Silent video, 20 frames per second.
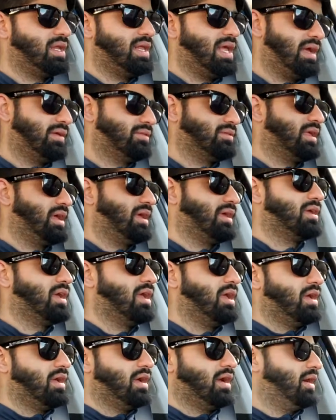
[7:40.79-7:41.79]
It has like
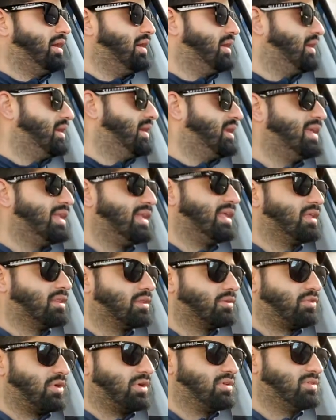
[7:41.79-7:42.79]
heating in the front